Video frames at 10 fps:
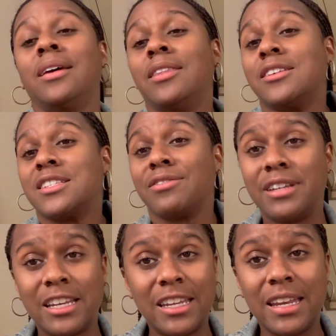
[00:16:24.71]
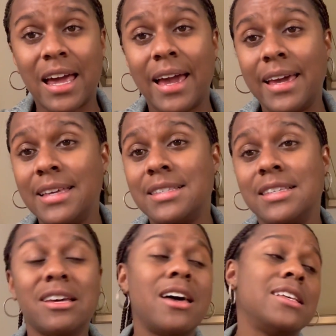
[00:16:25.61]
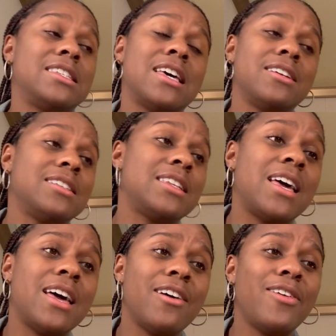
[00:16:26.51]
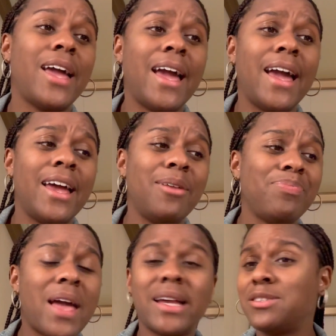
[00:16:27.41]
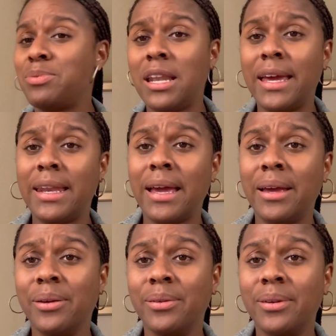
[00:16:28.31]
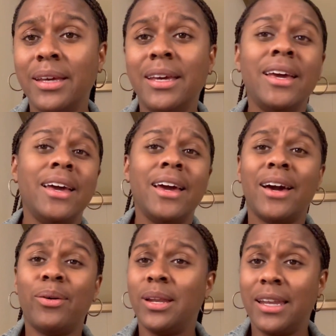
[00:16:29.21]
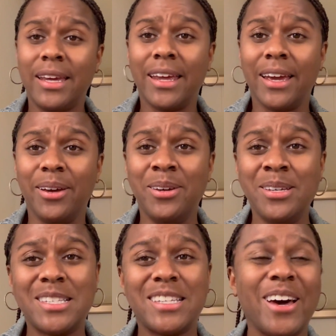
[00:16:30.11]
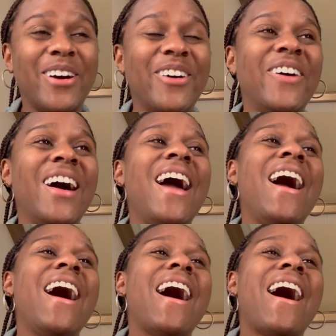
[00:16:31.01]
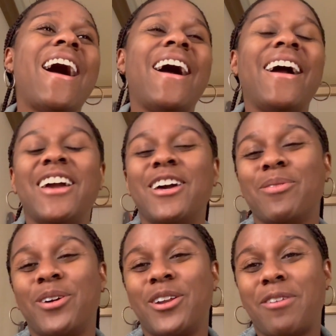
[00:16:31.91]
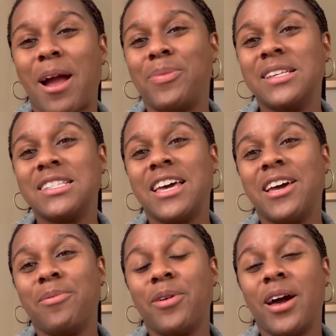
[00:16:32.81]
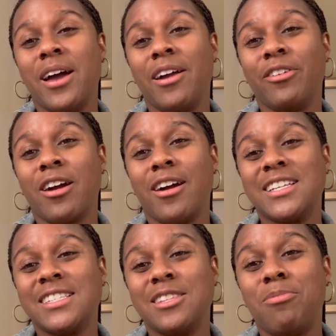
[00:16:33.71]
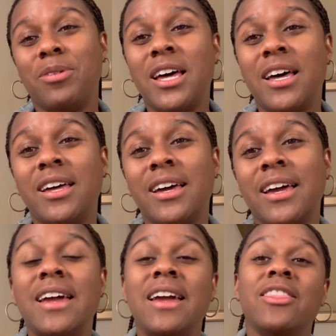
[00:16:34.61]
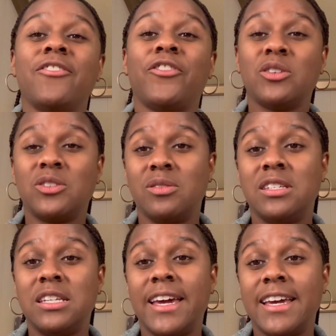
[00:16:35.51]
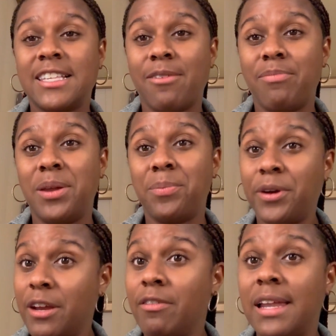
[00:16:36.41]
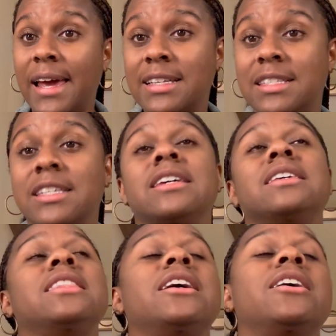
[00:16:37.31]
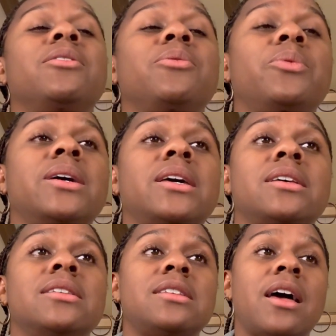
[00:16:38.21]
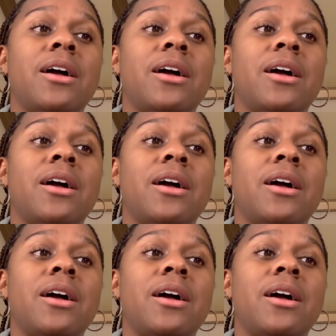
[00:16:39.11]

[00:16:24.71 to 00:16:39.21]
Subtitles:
The Serenity nights and all this other stuff, and I just want to lay down. I want to lay down. So I am going to wrap this up in regards to the vlog. The first 2 sea days have been pretty relaxing. There was,